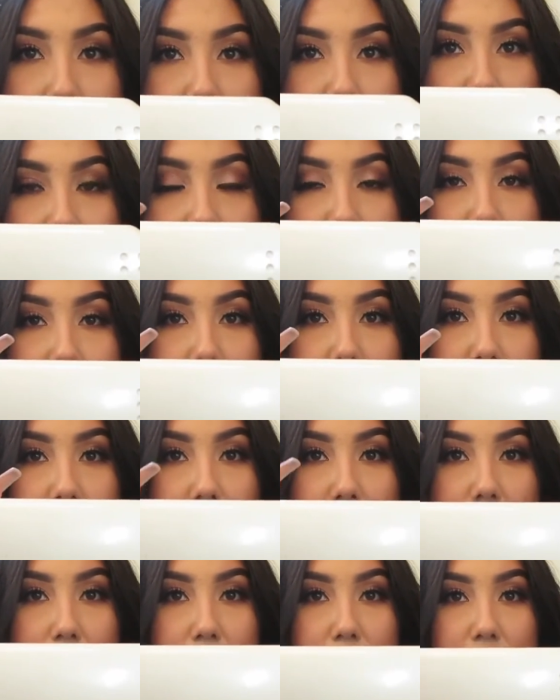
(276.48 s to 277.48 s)
This is the
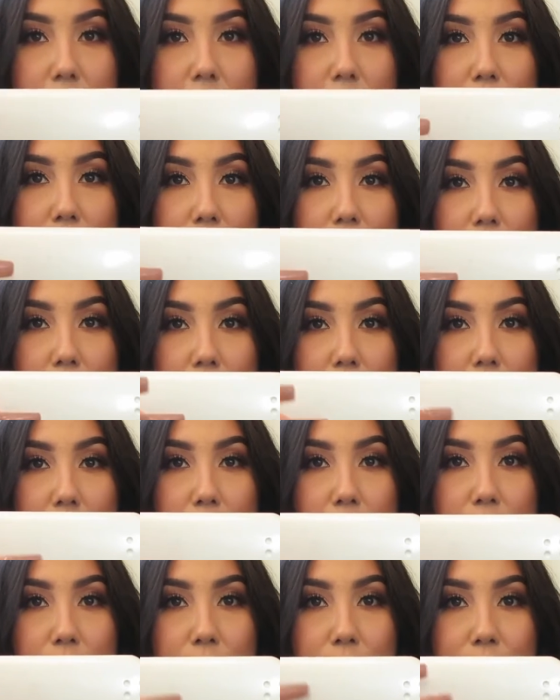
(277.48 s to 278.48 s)
size of
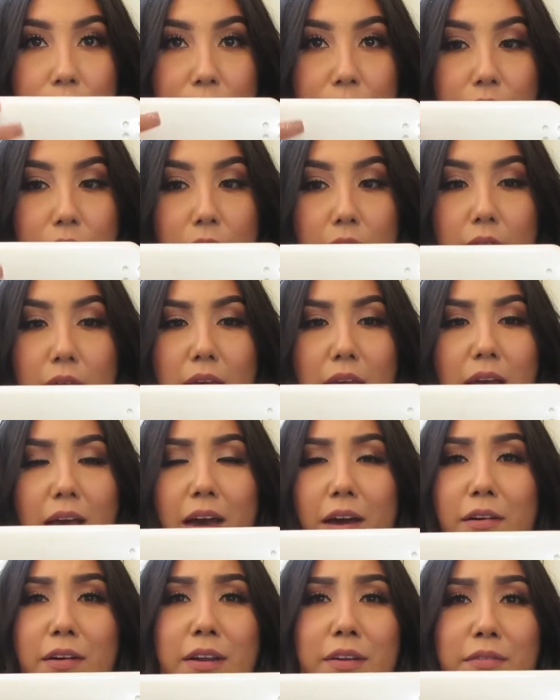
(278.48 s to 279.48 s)

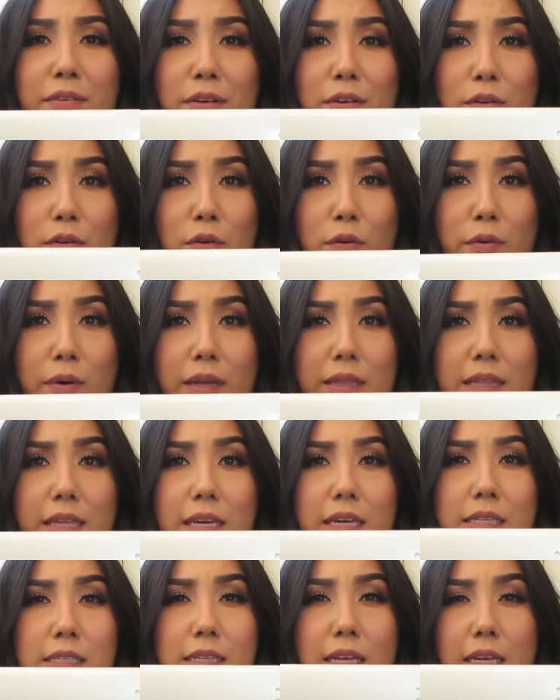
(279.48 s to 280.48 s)
I don't even know. I
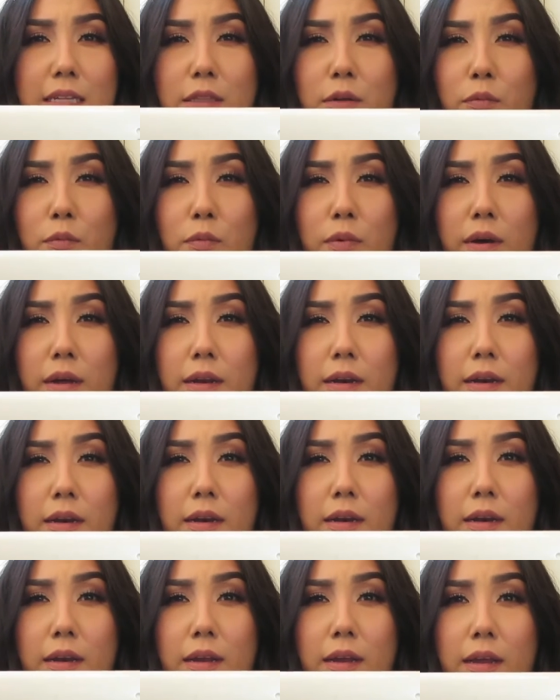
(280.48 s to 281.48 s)
think it's like the 1
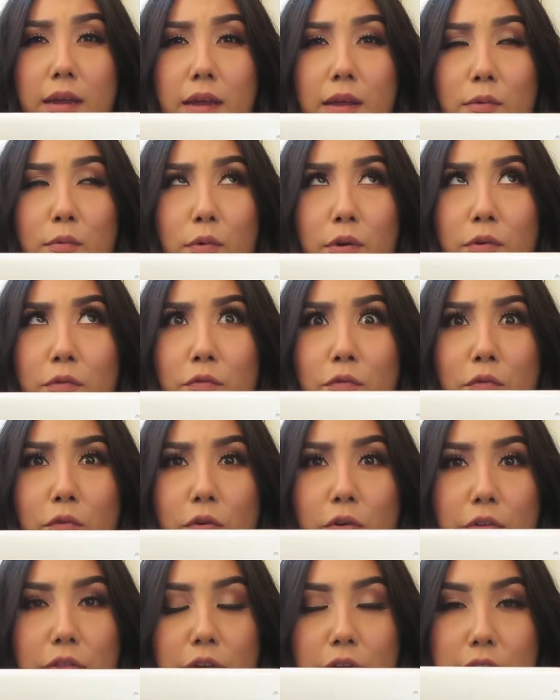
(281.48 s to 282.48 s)

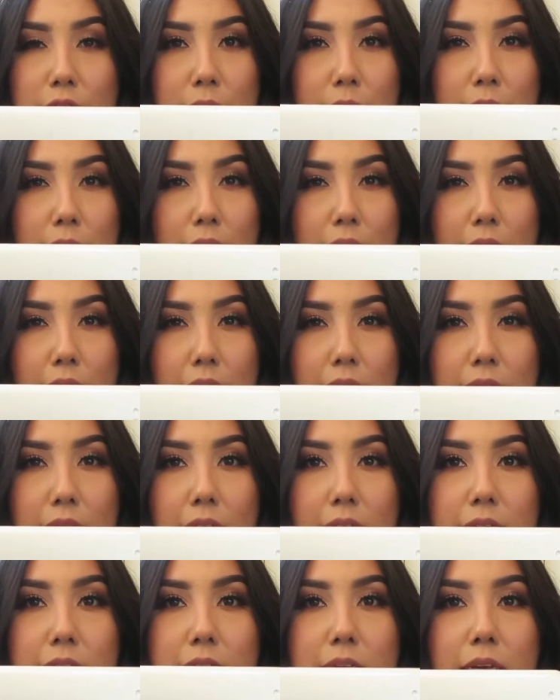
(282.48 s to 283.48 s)
1/4 or something like
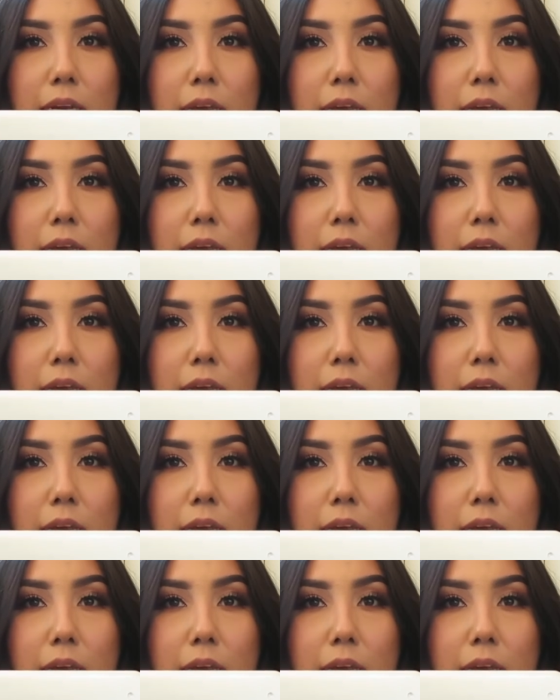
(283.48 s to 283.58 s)
that.